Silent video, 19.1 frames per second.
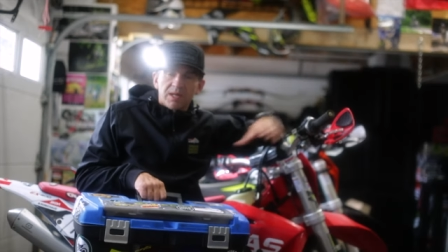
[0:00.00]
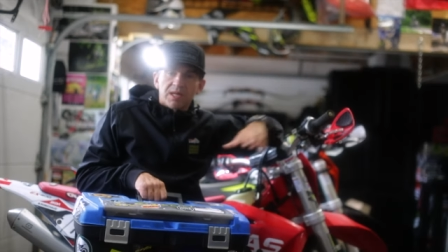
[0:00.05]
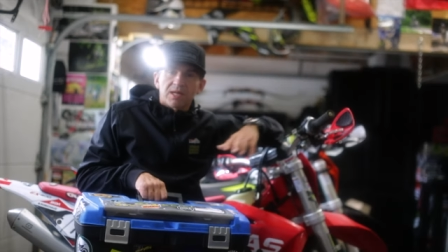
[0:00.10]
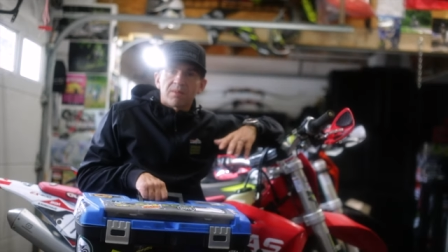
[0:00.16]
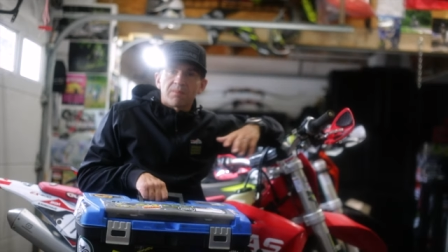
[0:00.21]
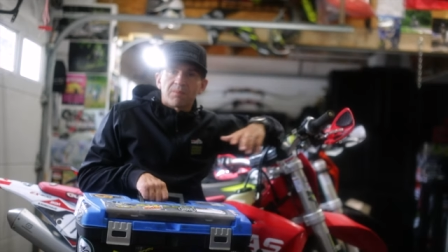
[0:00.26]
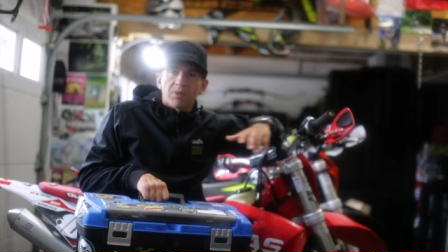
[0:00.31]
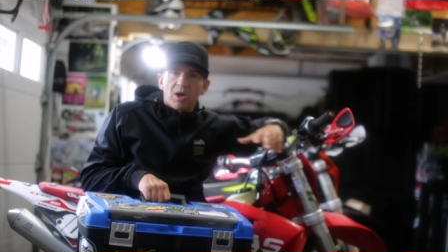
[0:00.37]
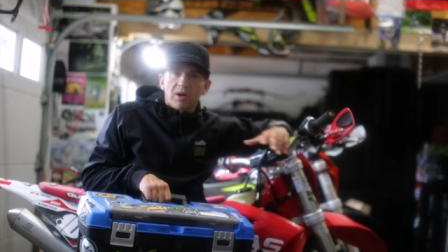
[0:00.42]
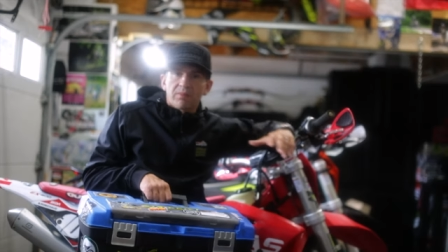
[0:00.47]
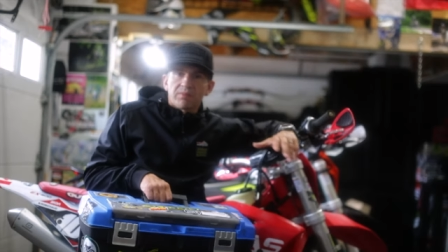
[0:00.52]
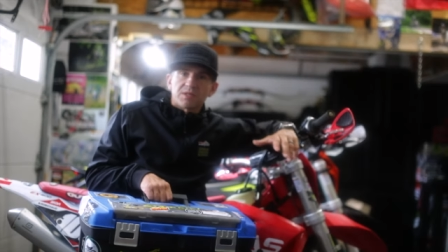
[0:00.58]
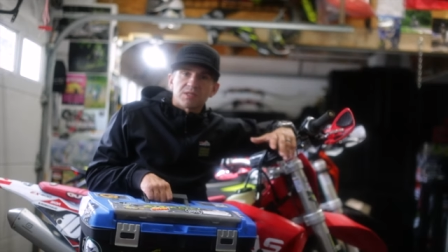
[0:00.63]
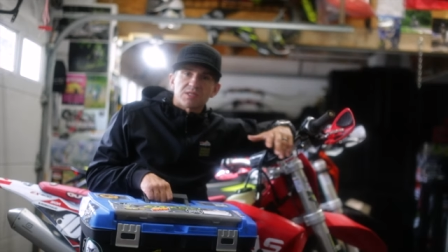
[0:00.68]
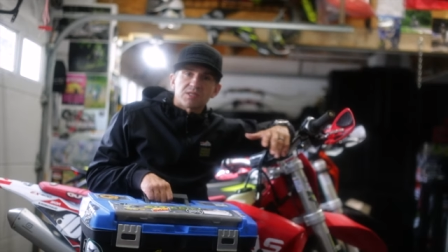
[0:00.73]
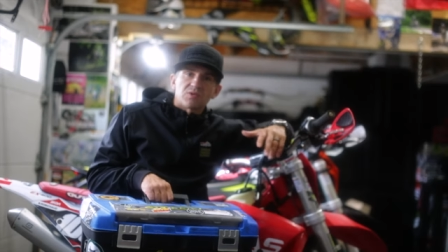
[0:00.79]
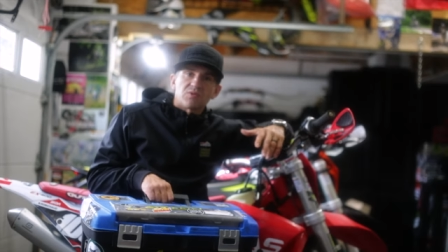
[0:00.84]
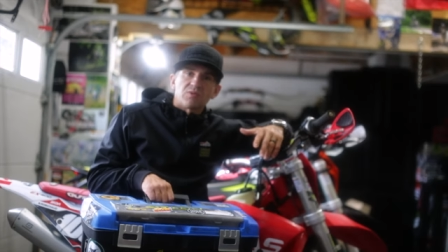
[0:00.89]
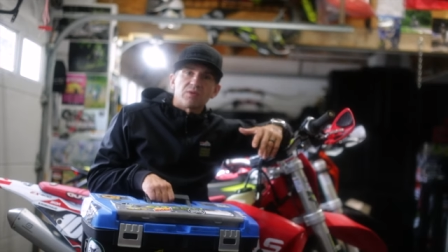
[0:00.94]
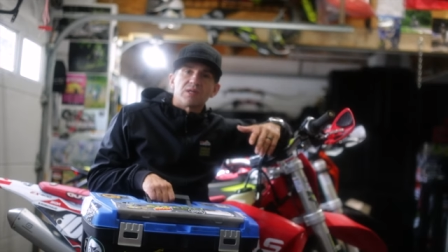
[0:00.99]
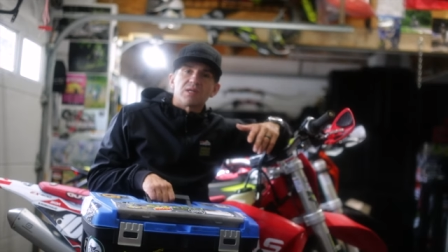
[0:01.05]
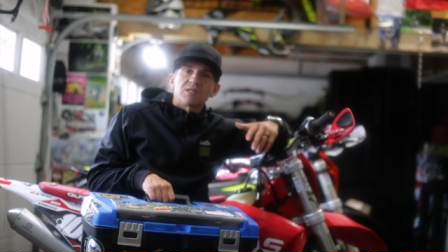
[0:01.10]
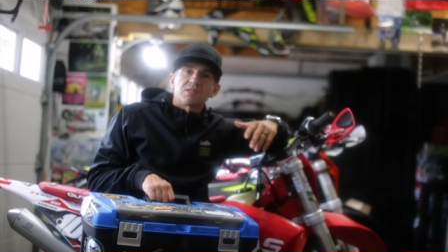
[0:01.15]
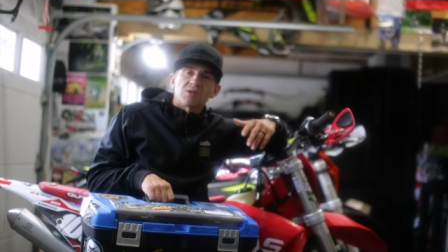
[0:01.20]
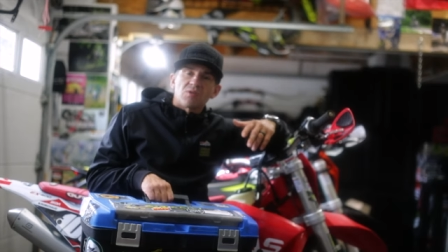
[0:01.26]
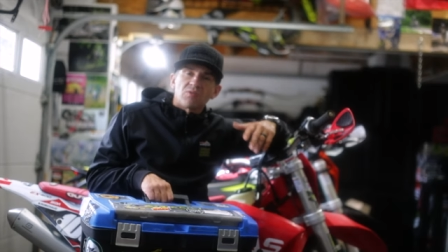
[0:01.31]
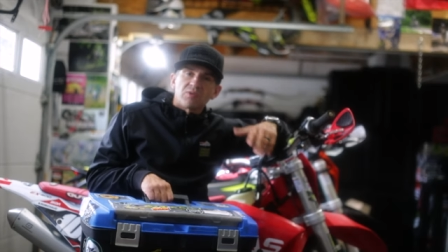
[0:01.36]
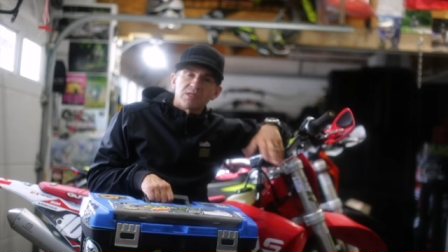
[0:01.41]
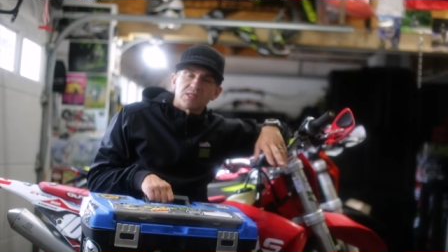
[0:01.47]
many compartments to it.
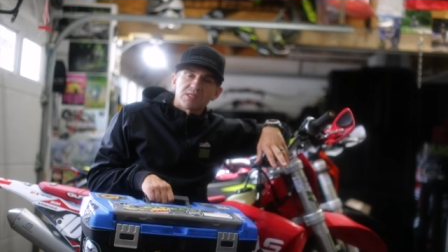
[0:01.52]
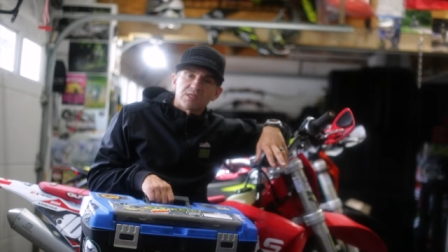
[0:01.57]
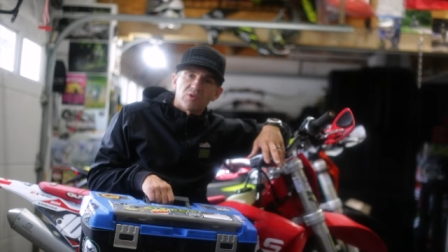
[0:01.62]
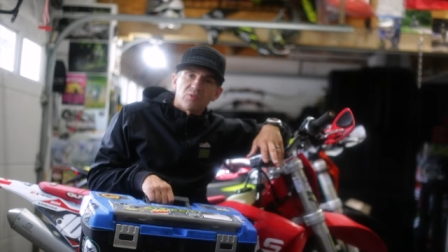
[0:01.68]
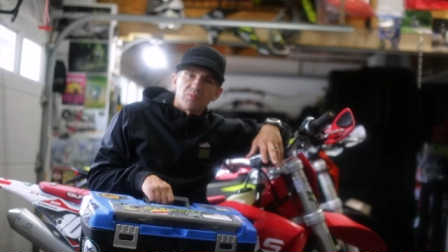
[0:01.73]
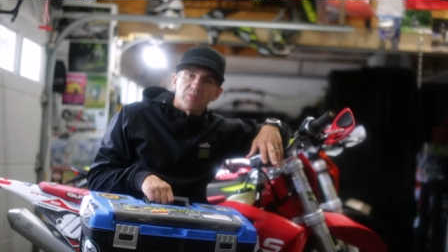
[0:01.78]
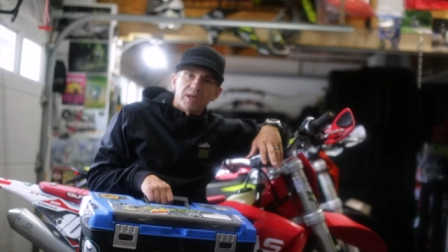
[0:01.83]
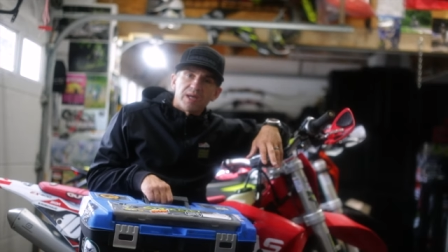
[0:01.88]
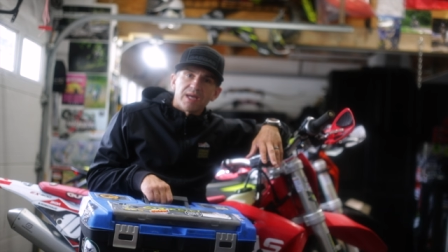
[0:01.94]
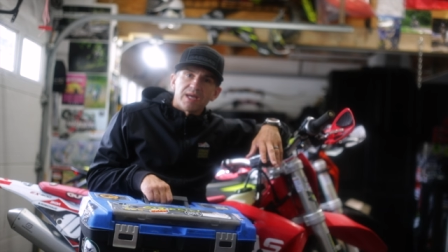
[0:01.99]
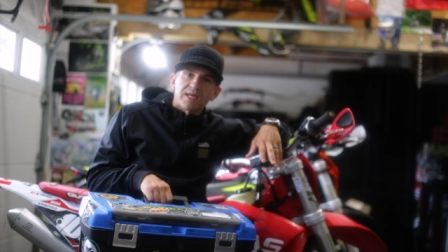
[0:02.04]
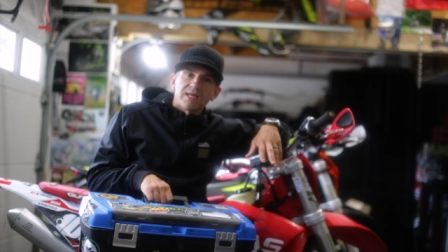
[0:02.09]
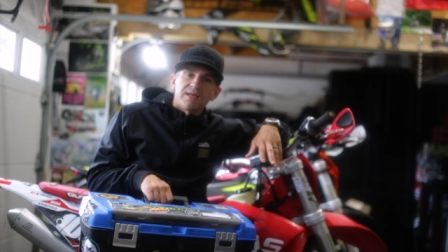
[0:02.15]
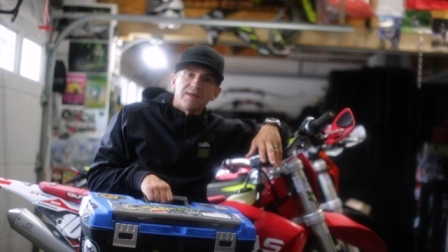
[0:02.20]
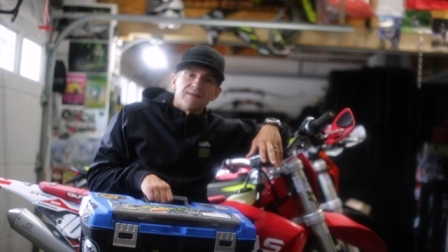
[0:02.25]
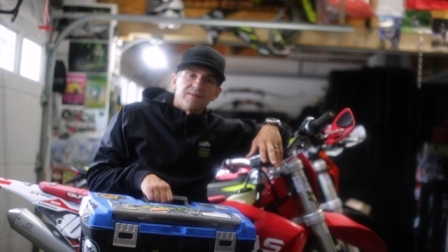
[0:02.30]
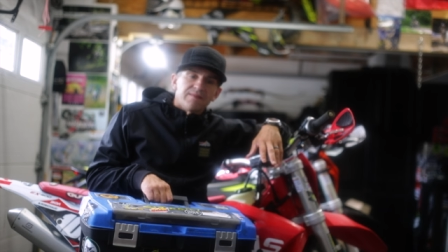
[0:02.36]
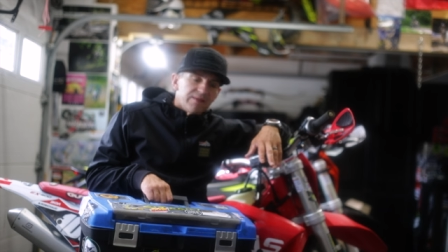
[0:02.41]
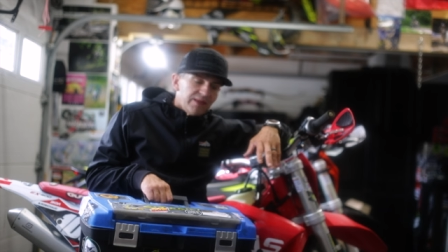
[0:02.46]
It's only so big